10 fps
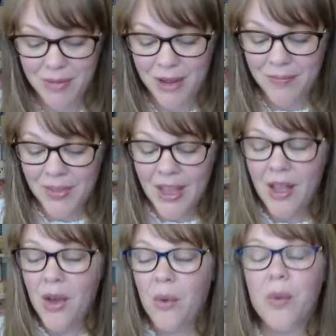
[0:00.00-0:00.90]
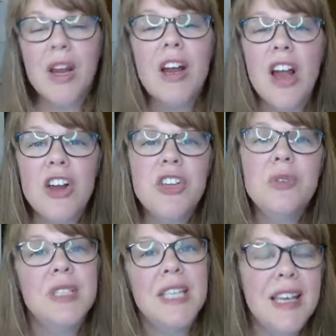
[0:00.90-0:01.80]
But where are
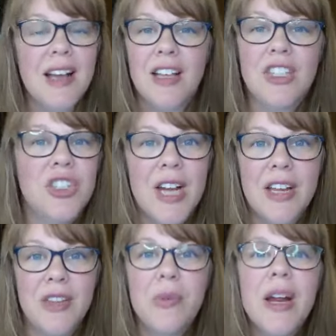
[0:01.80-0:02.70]
you seeing God's strength?